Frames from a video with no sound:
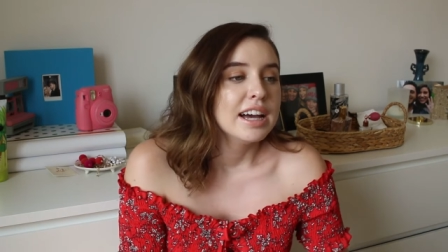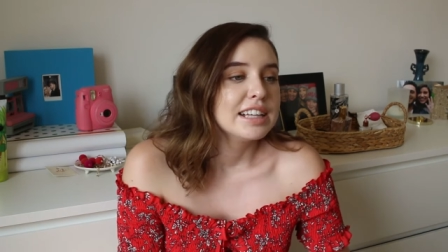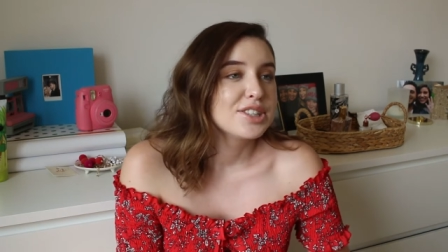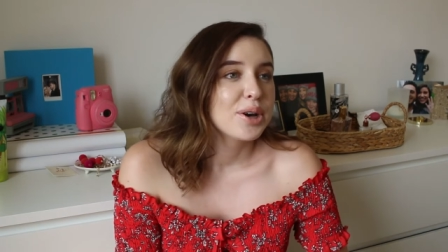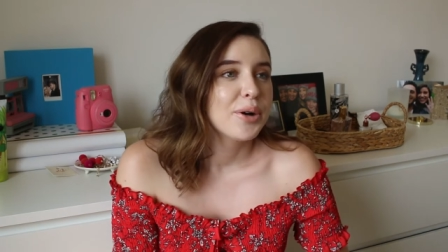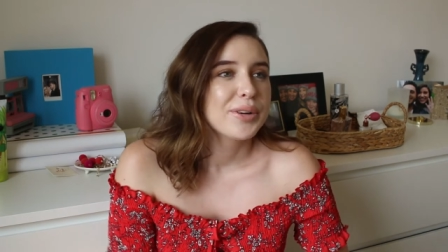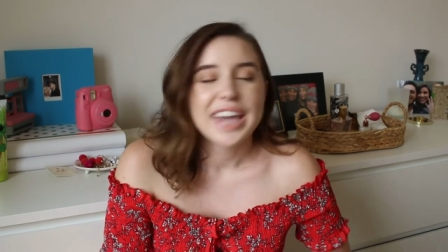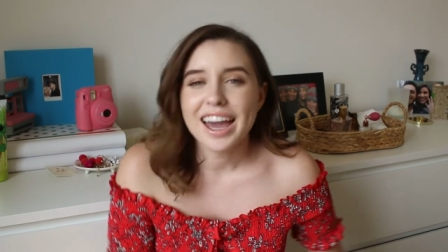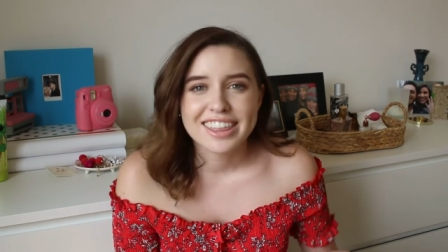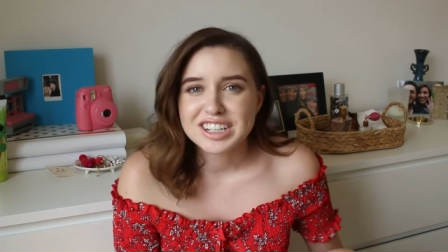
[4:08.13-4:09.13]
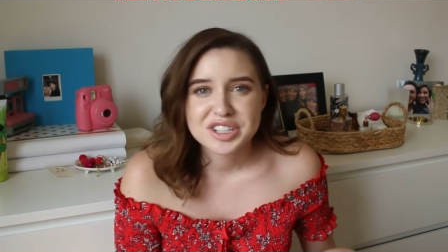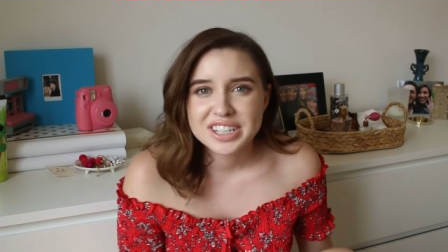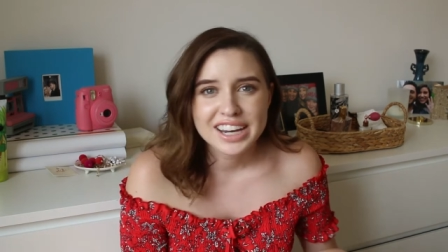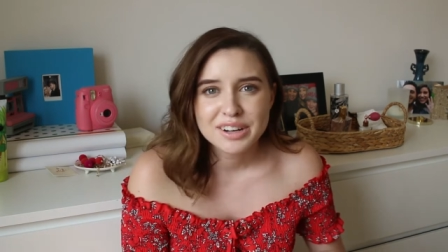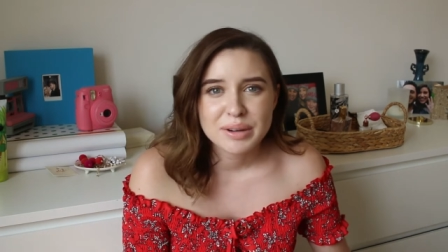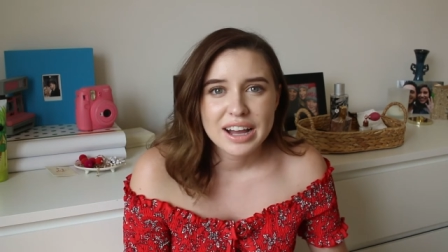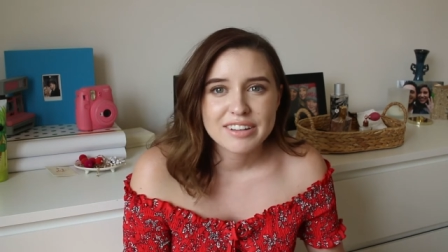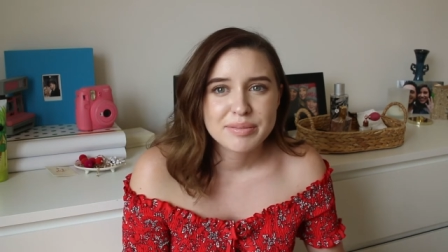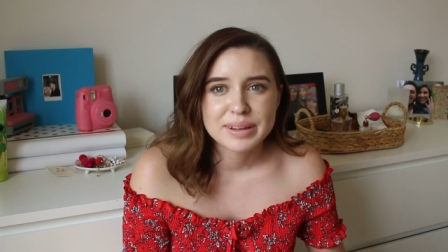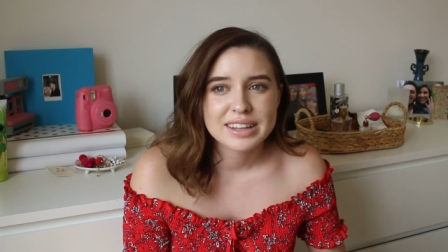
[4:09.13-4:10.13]
So yeah, that's just kind of what
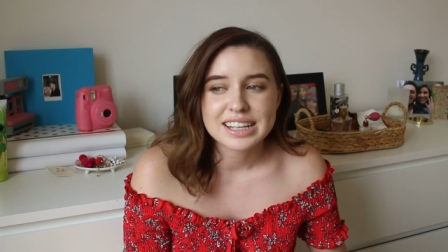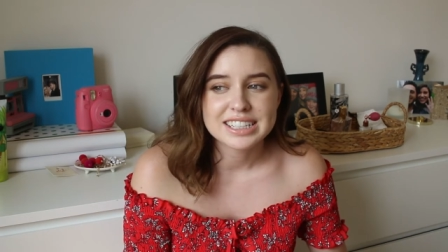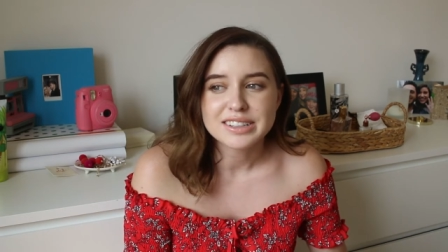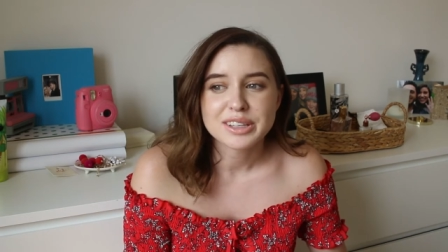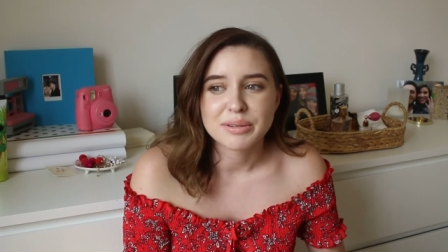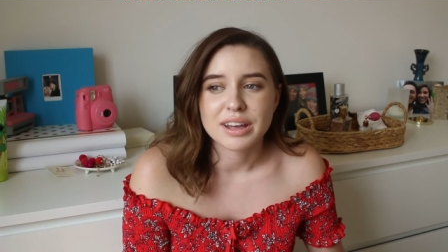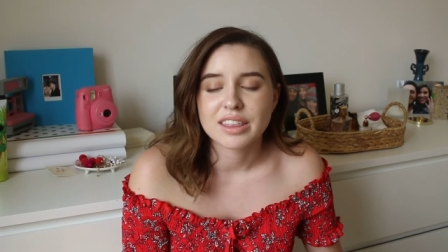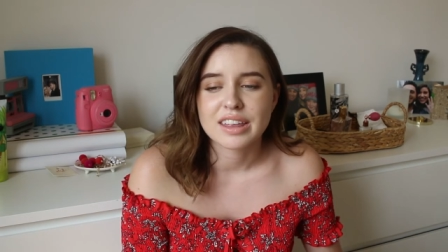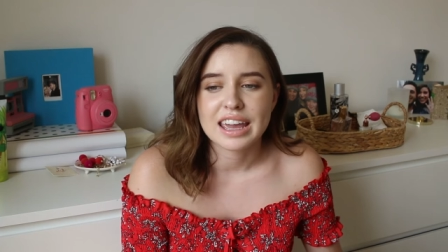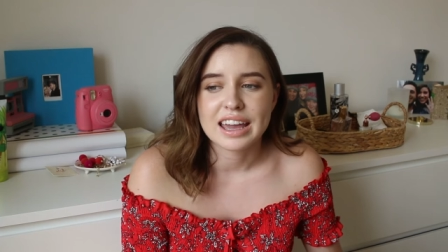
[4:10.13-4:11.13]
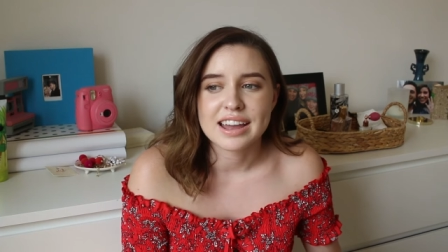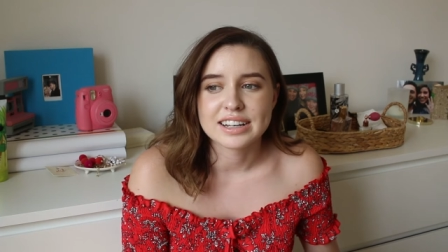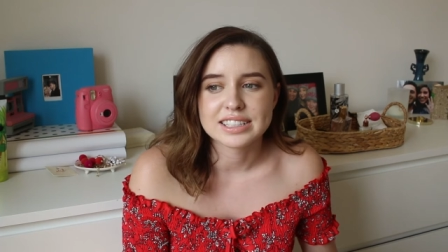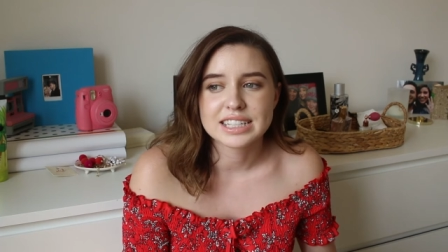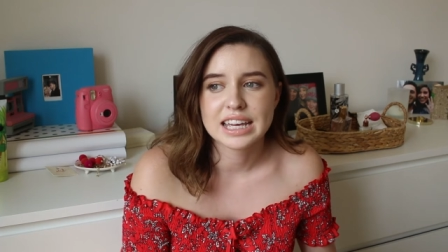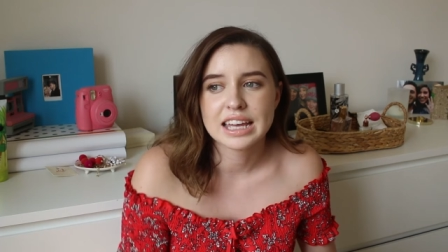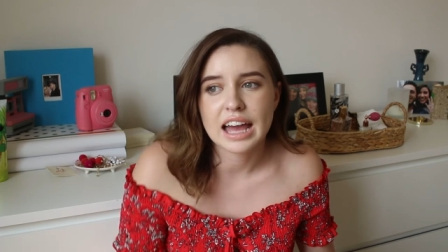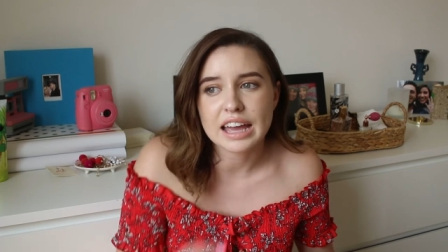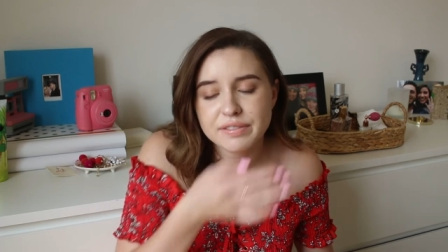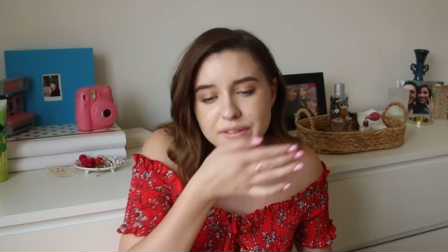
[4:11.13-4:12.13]
I've been like dealing with, and
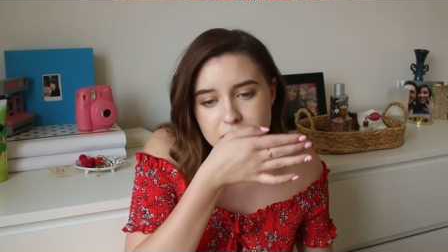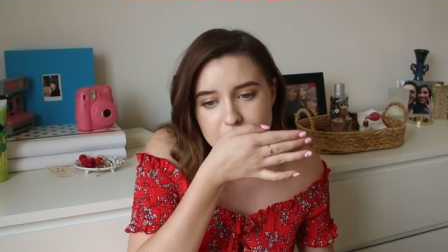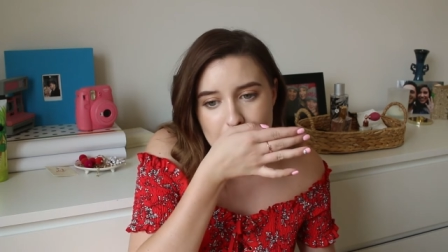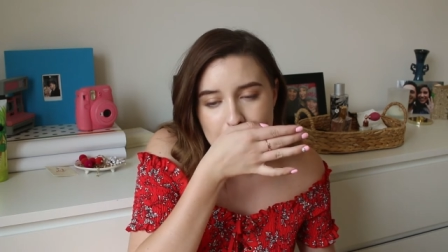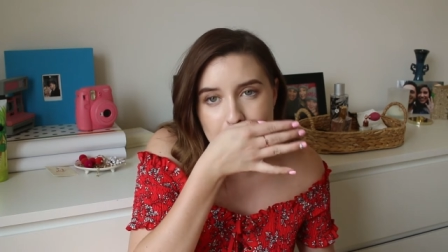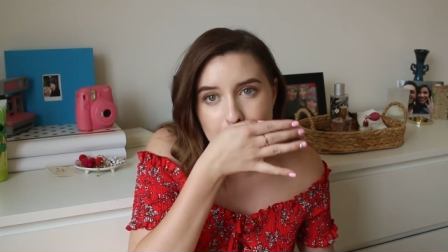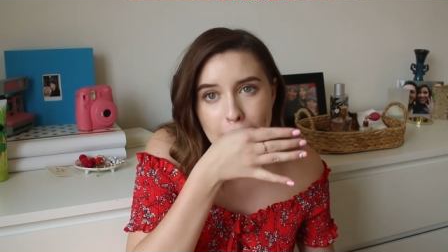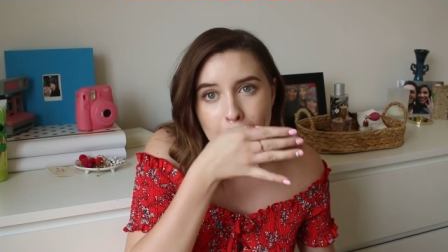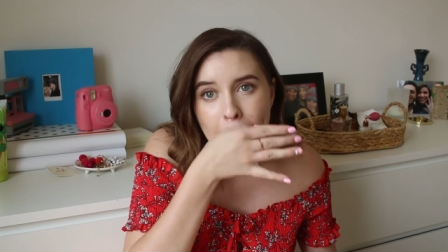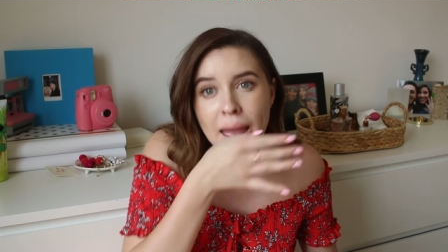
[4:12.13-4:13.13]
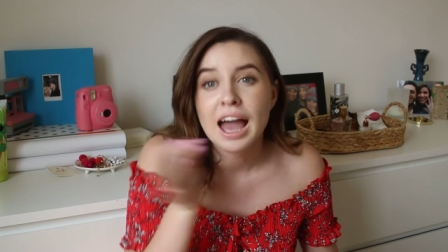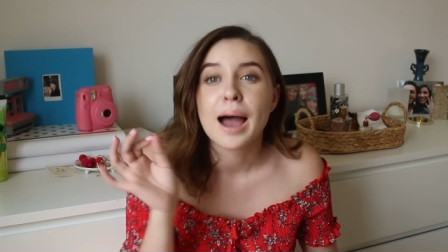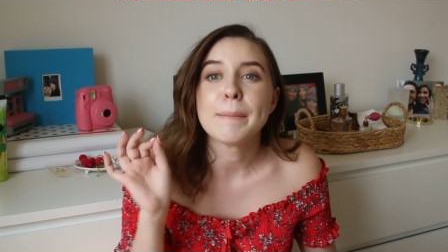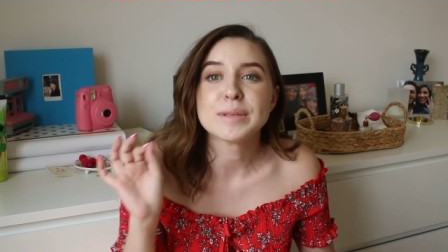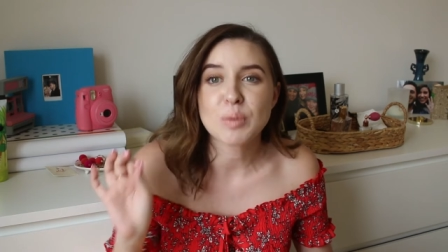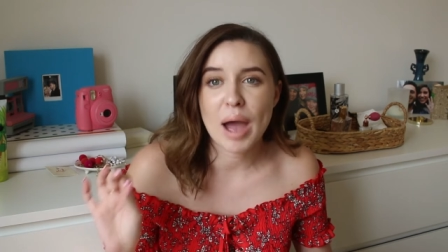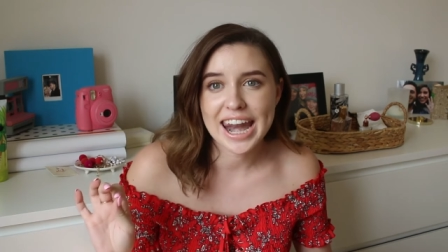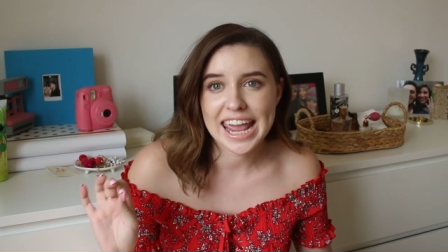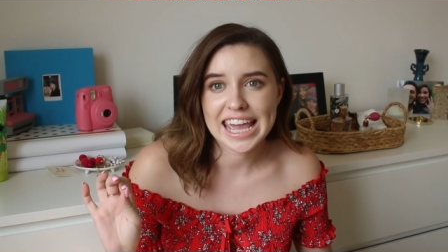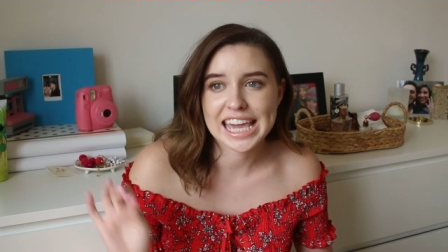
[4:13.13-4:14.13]
I feel like I'm
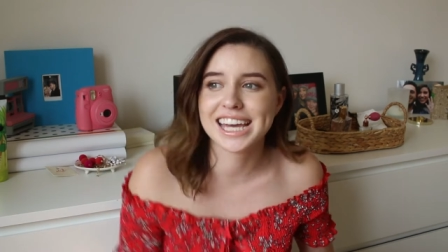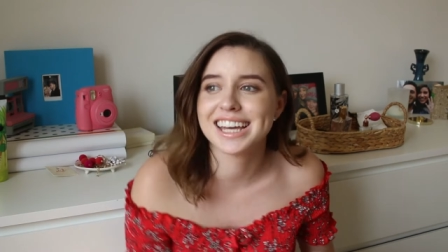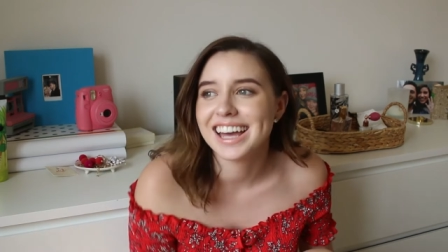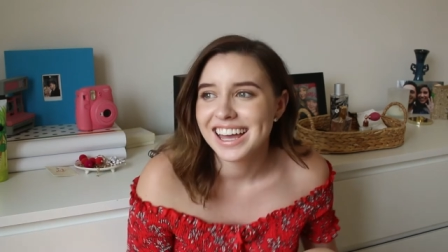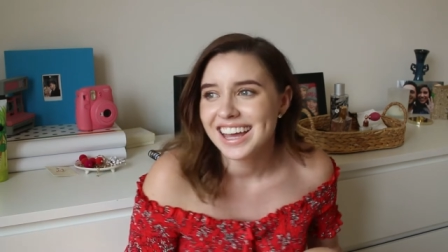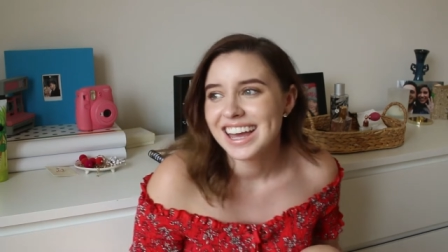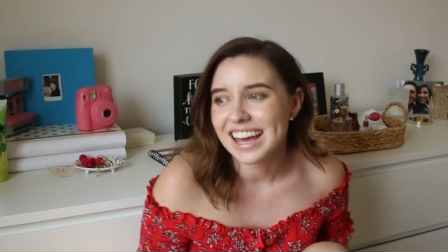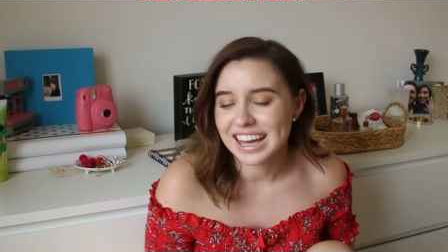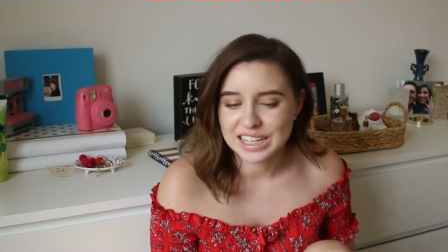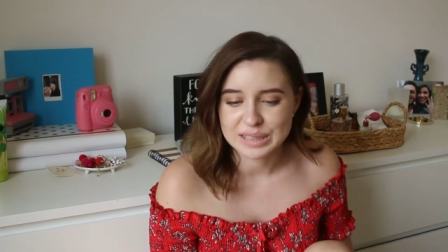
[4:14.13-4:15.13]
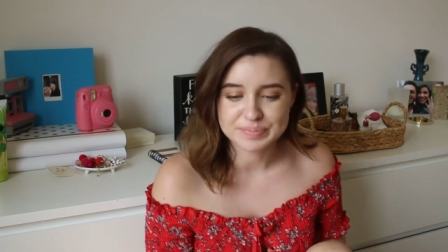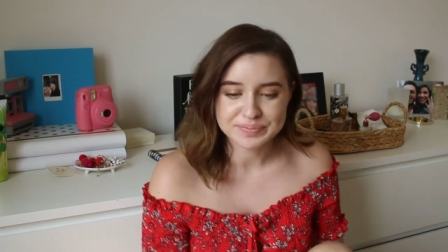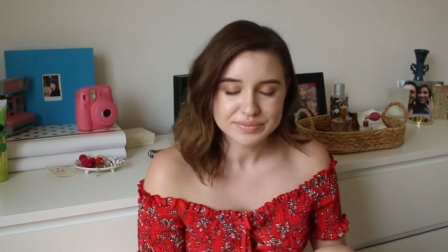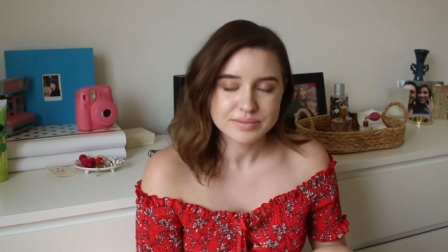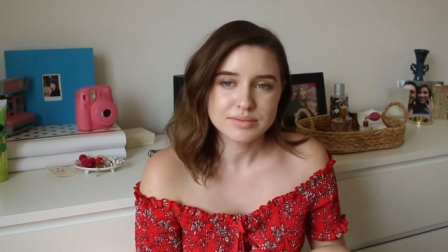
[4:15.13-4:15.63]
sweating.